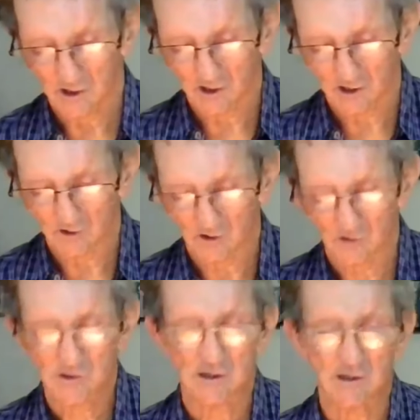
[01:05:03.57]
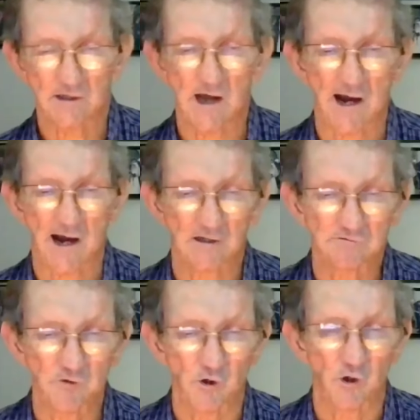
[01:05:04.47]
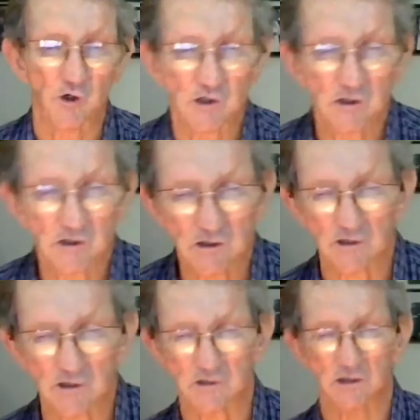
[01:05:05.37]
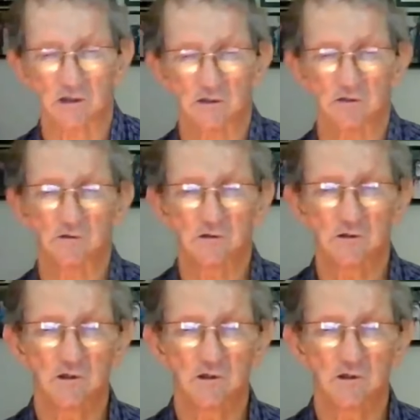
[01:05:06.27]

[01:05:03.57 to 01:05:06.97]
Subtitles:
on the hangar floor as a